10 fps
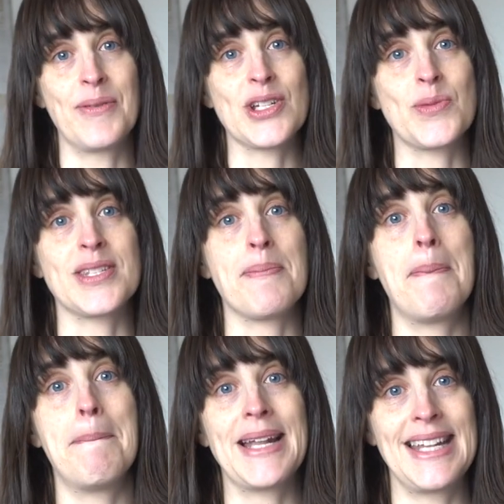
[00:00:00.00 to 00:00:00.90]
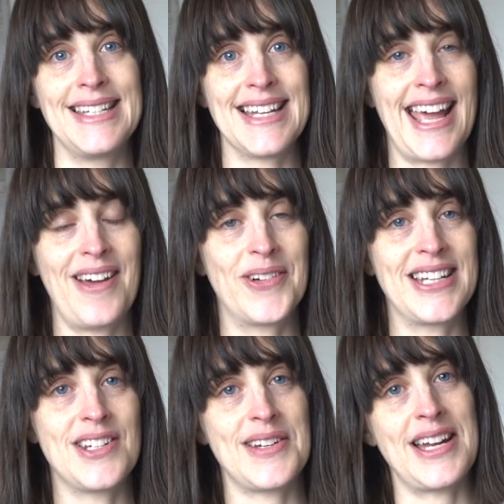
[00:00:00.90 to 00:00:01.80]
which was Monday, on
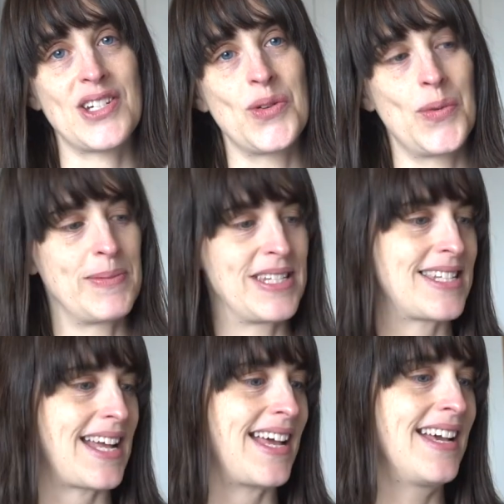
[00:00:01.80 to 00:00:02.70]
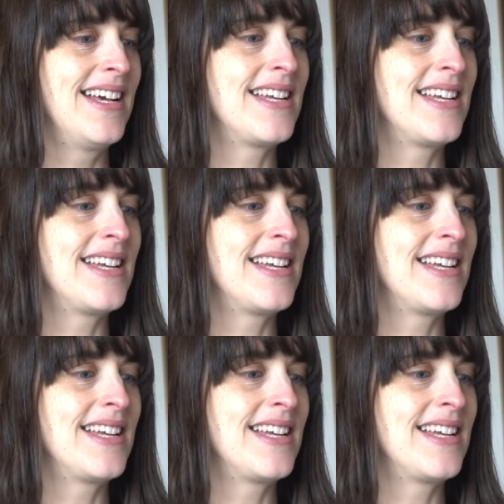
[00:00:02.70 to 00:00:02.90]
International Women's Day.